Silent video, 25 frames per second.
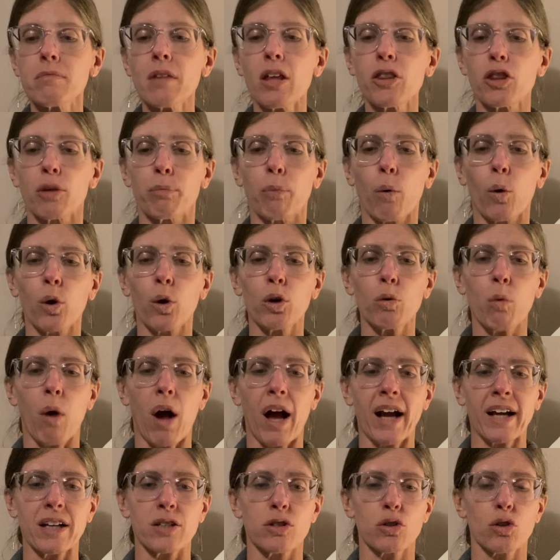The
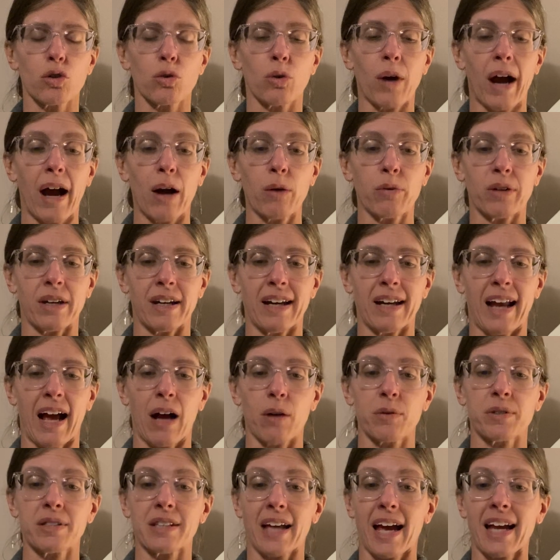boardwalk is crowded
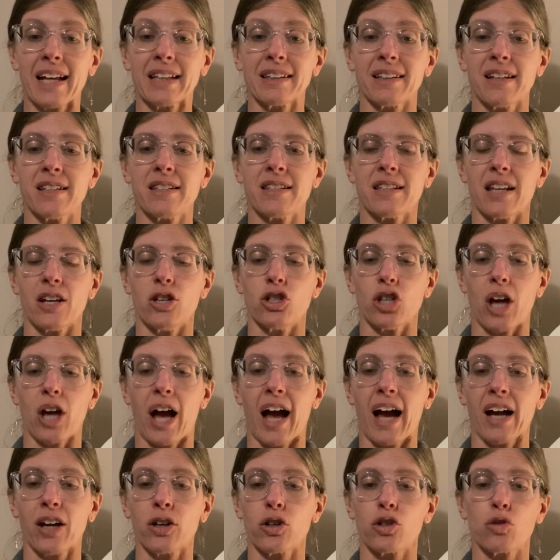now, cyclists and
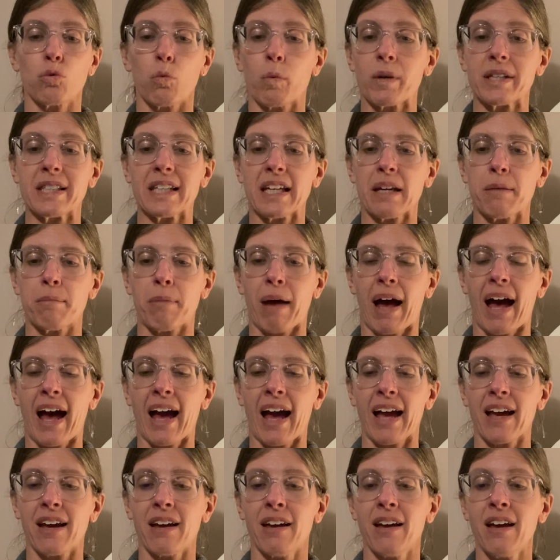joggers whizzing
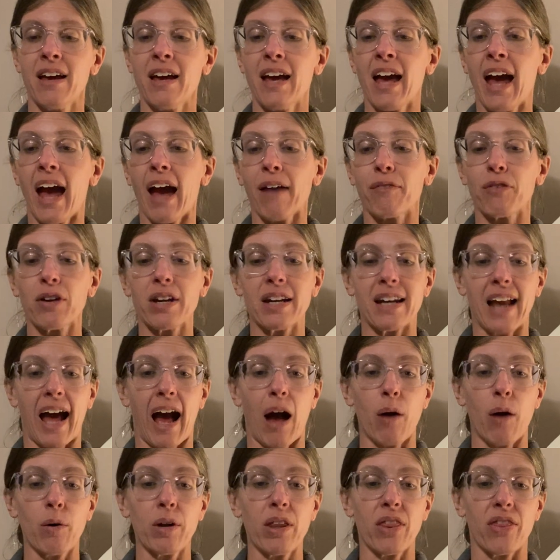by. Every
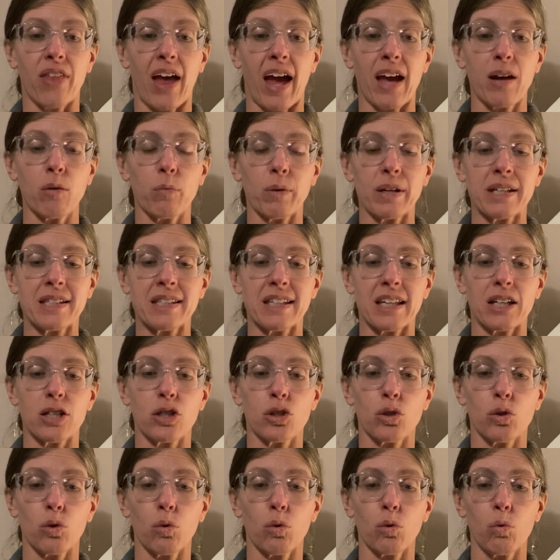now and then we see
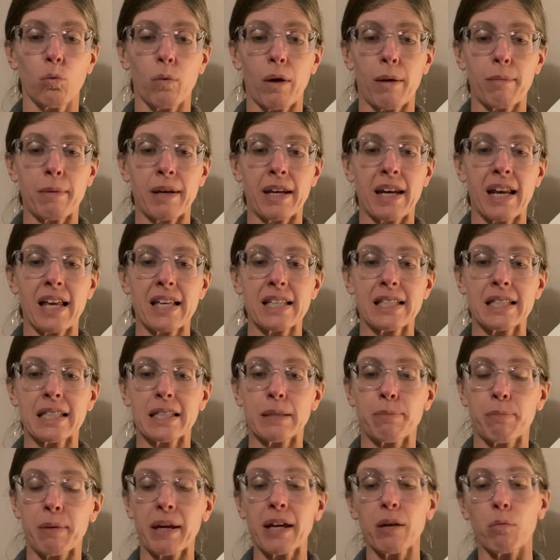two women
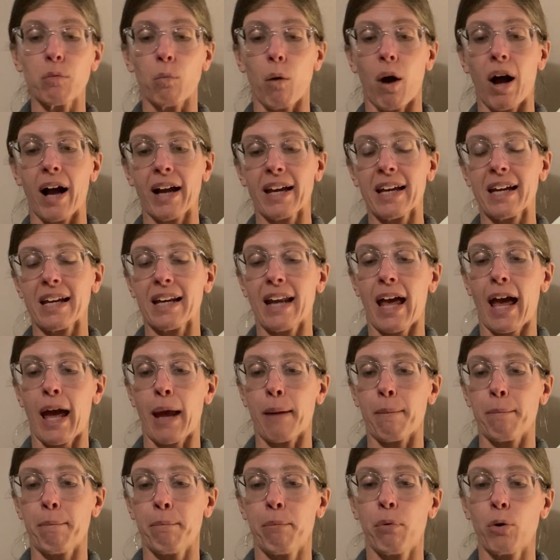speed walking
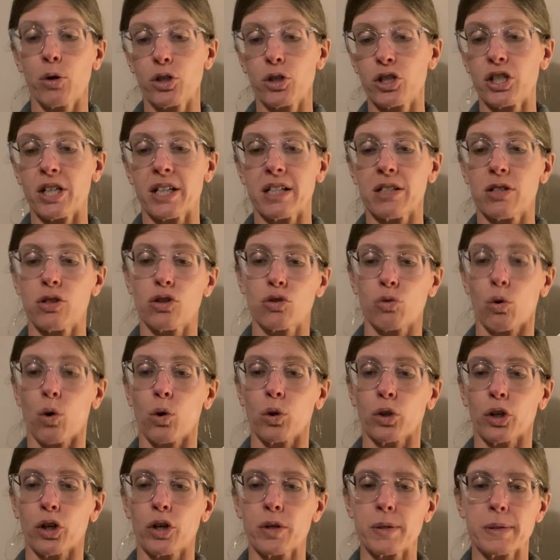and pushing
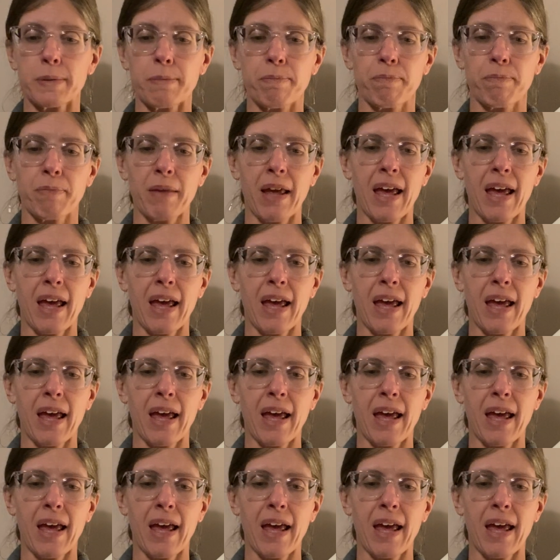strollers.